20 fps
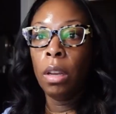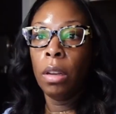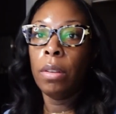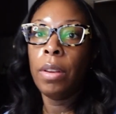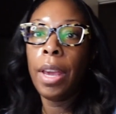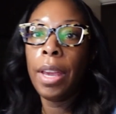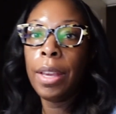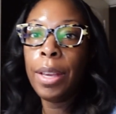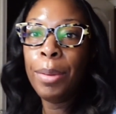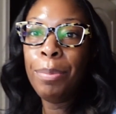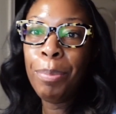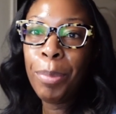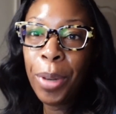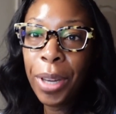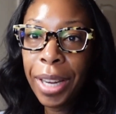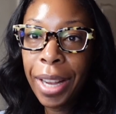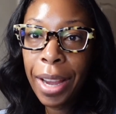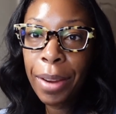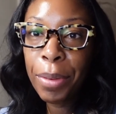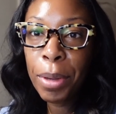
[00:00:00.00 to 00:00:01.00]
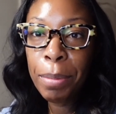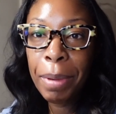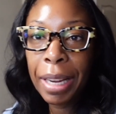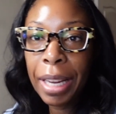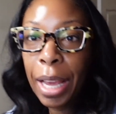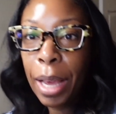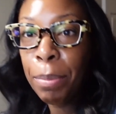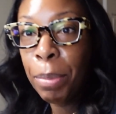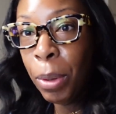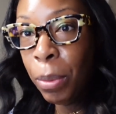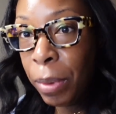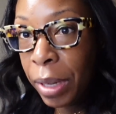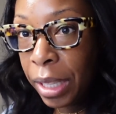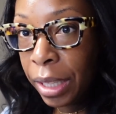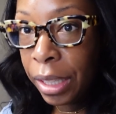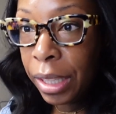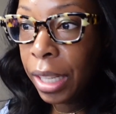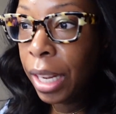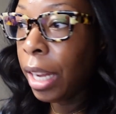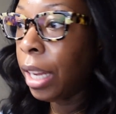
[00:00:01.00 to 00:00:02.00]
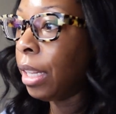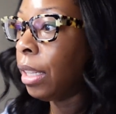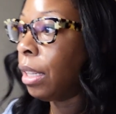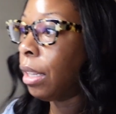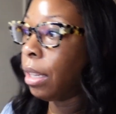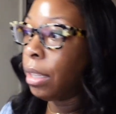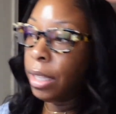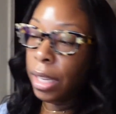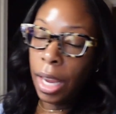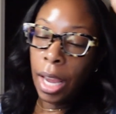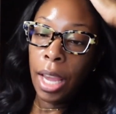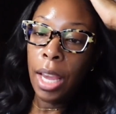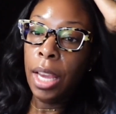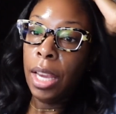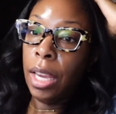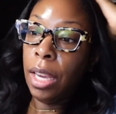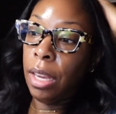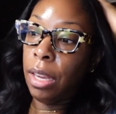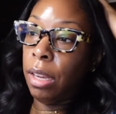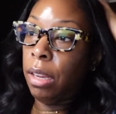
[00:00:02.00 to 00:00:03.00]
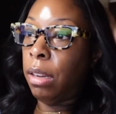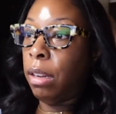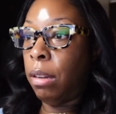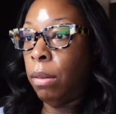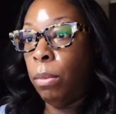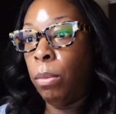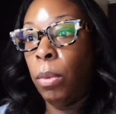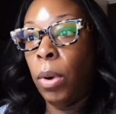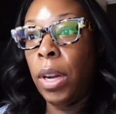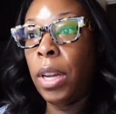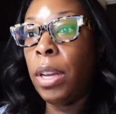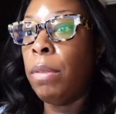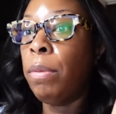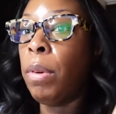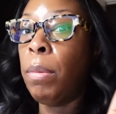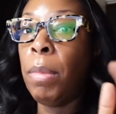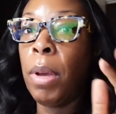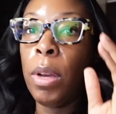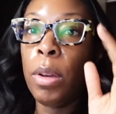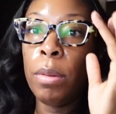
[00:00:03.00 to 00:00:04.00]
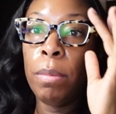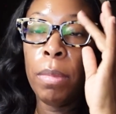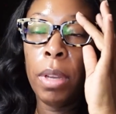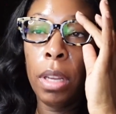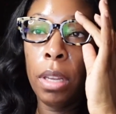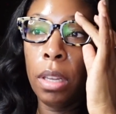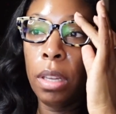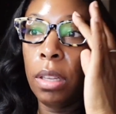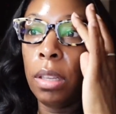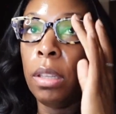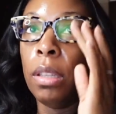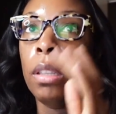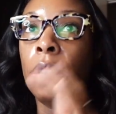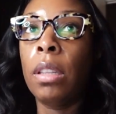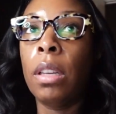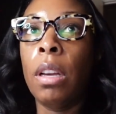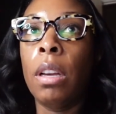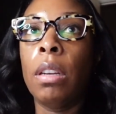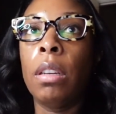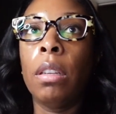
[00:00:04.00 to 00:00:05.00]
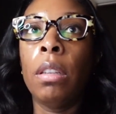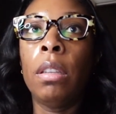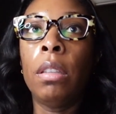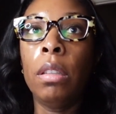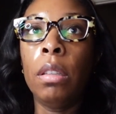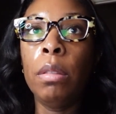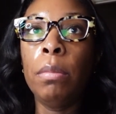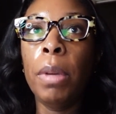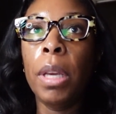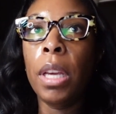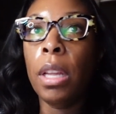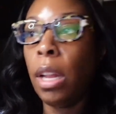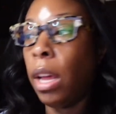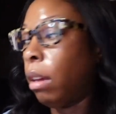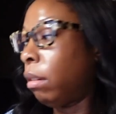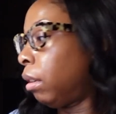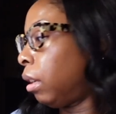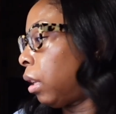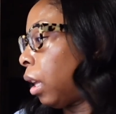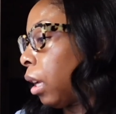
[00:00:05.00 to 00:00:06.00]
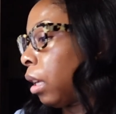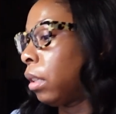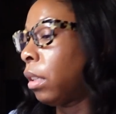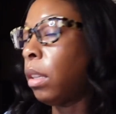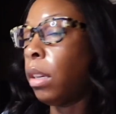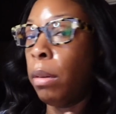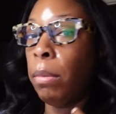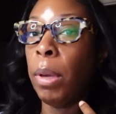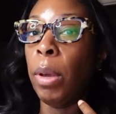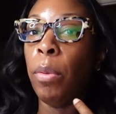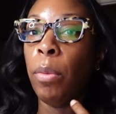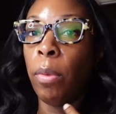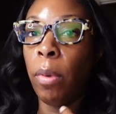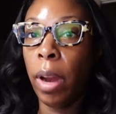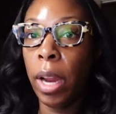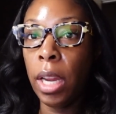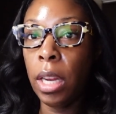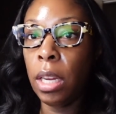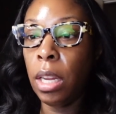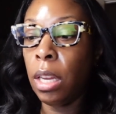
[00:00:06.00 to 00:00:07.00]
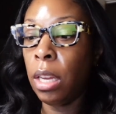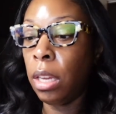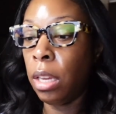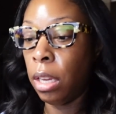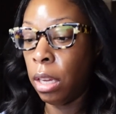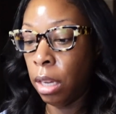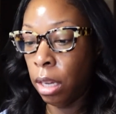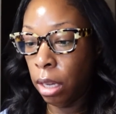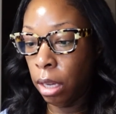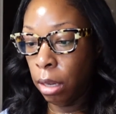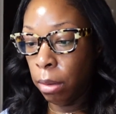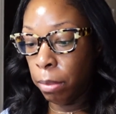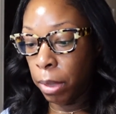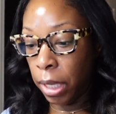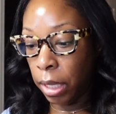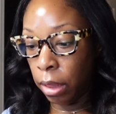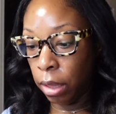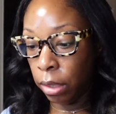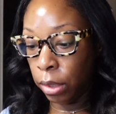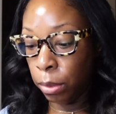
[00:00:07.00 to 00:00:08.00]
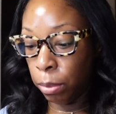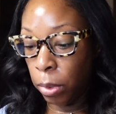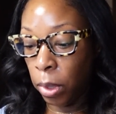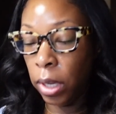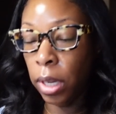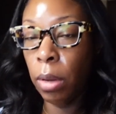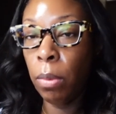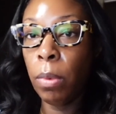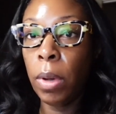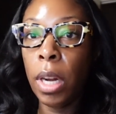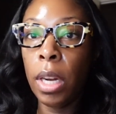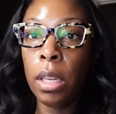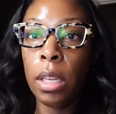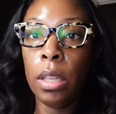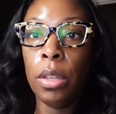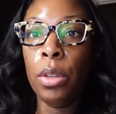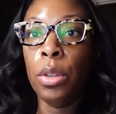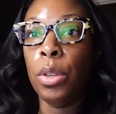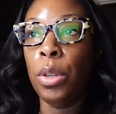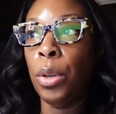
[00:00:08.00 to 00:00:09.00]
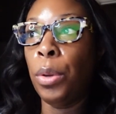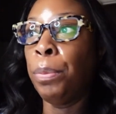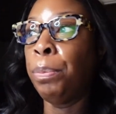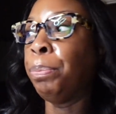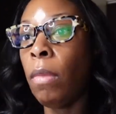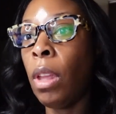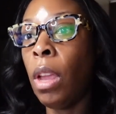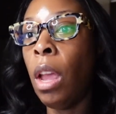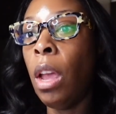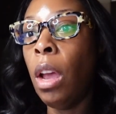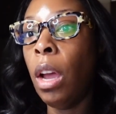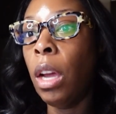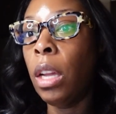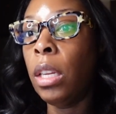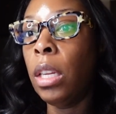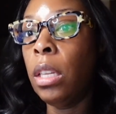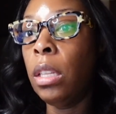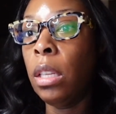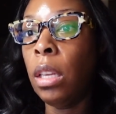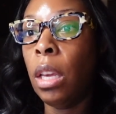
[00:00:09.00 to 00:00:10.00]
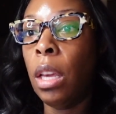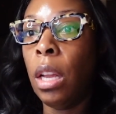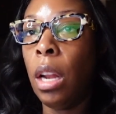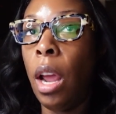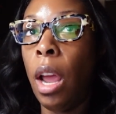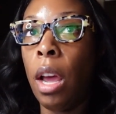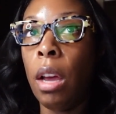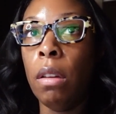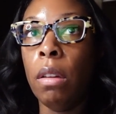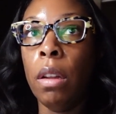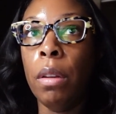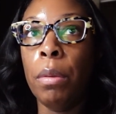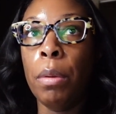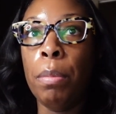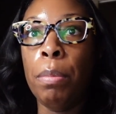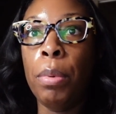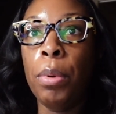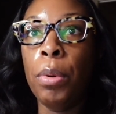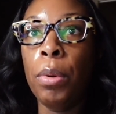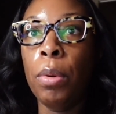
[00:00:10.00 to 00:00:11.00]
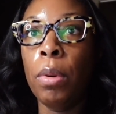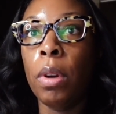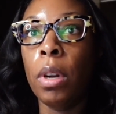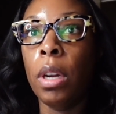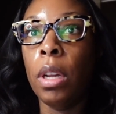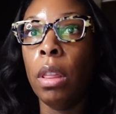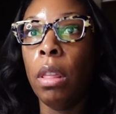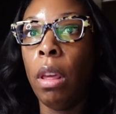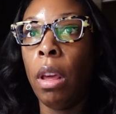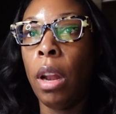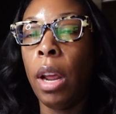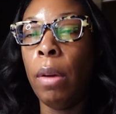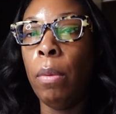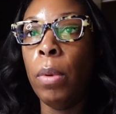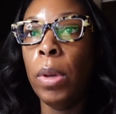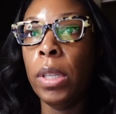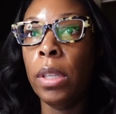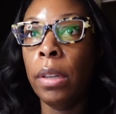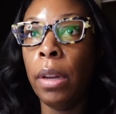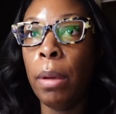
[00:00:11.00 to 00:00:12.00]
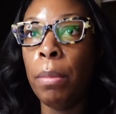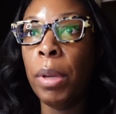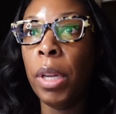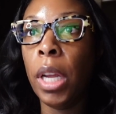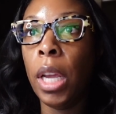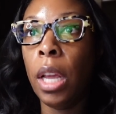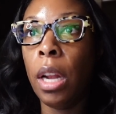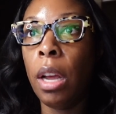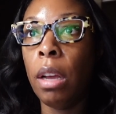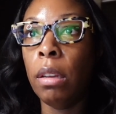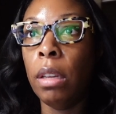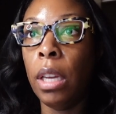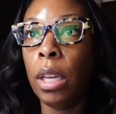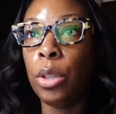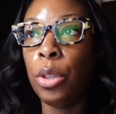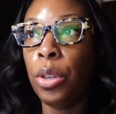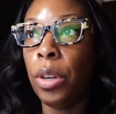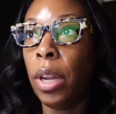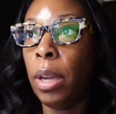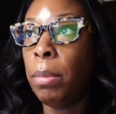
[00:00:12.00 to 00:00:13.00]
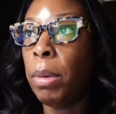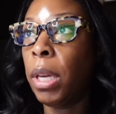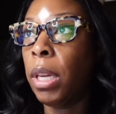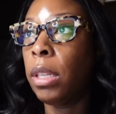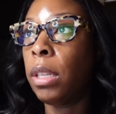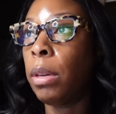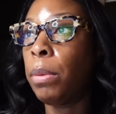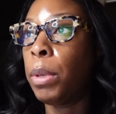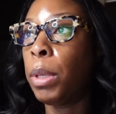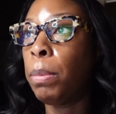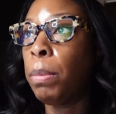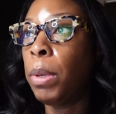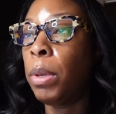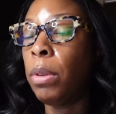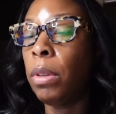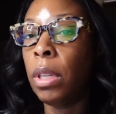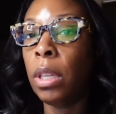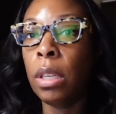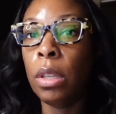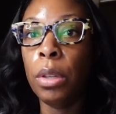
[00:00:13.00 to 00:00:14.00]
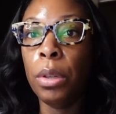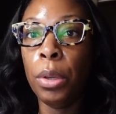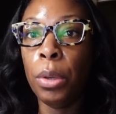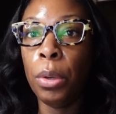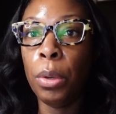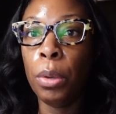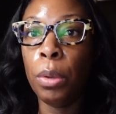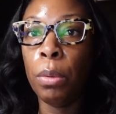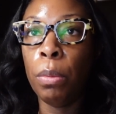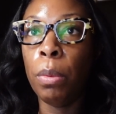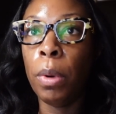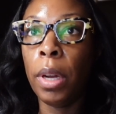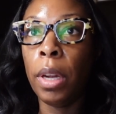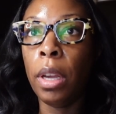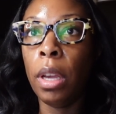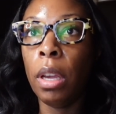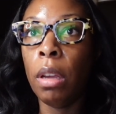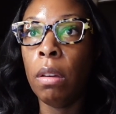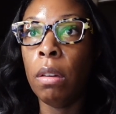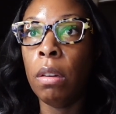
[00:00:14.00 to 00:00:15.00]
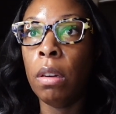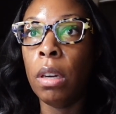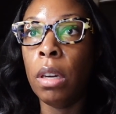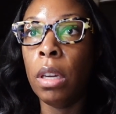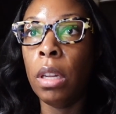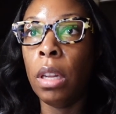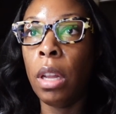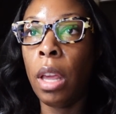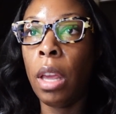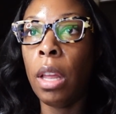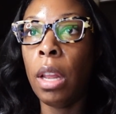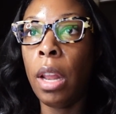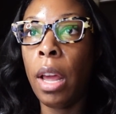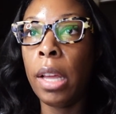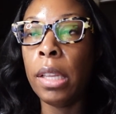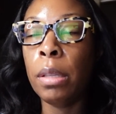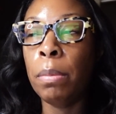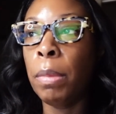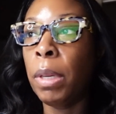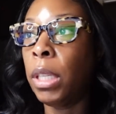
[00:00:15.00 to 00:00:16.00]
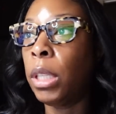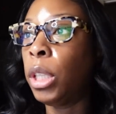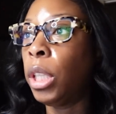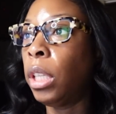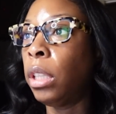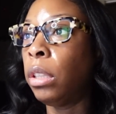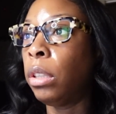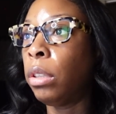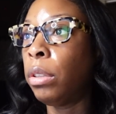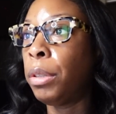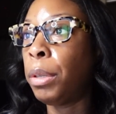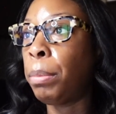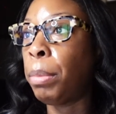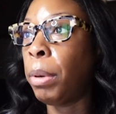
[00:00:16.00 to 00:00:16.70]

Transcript: Okay, good morning everybody. Happy Wednesday. Today, working from home, it is gloomy, cloudy, like it's going to be raining. But this morning, what I need to do, I need to get out a report that I wasn't able to get out yesterday because I was pulled into working on like a last minute change to a